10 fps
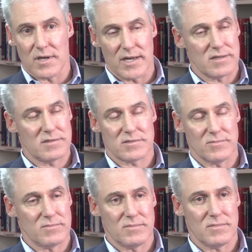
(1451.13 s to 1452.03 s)
I had
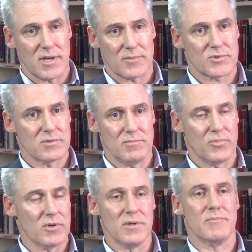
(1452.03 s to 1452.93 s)
some absolutely
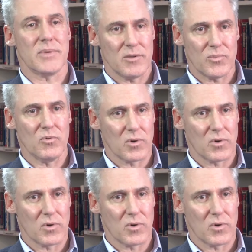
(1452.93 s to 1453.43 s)
brilliant people